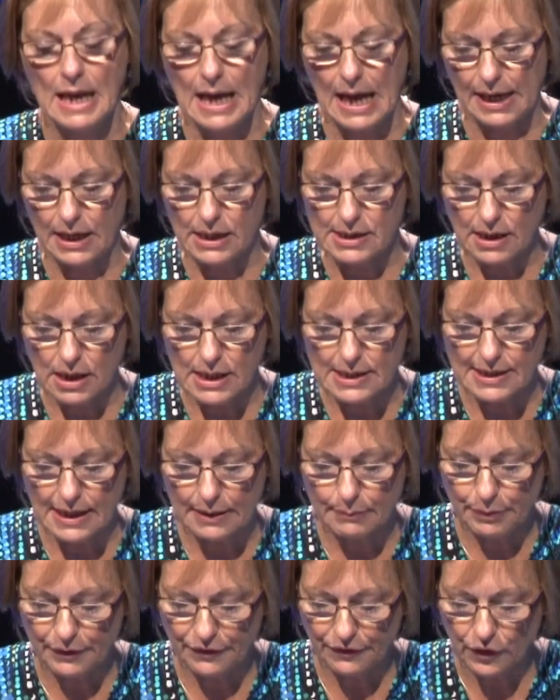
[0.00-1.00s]
And as I
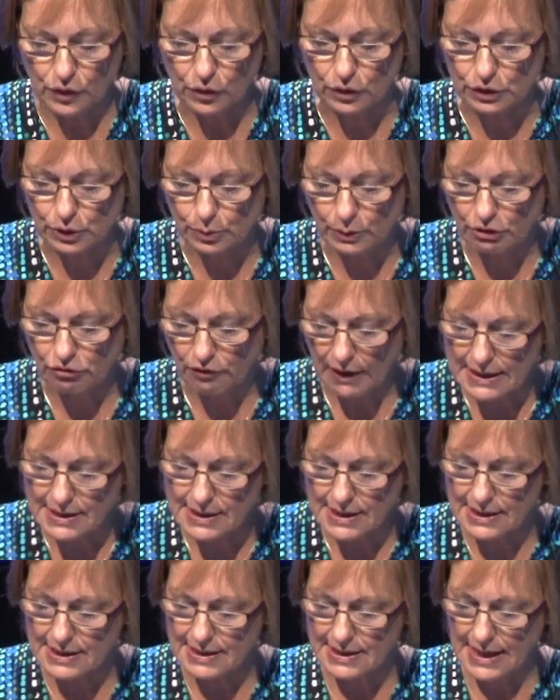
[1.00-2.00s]
said before, to a
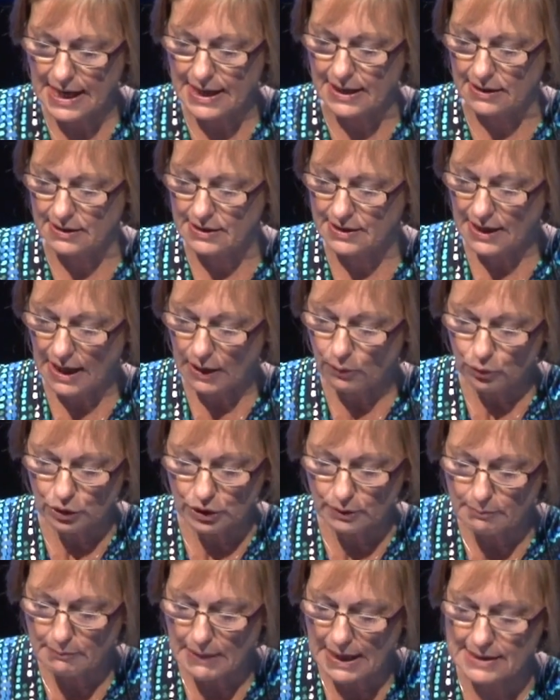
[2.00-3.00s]
great extent, that
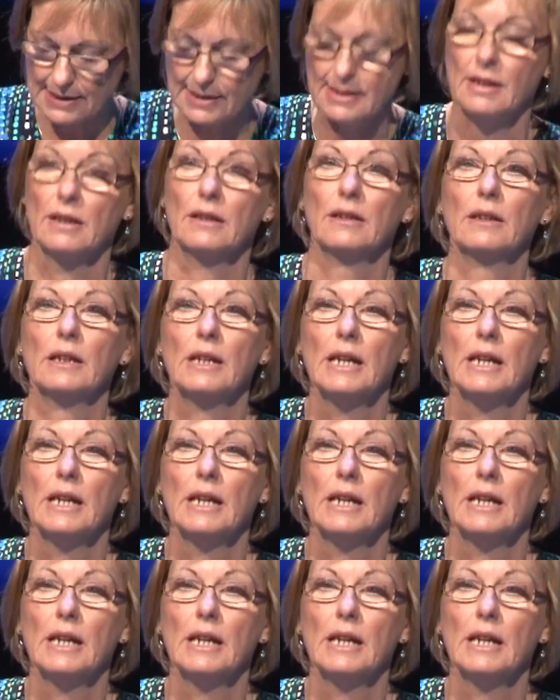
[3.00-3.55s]
wouldn't matter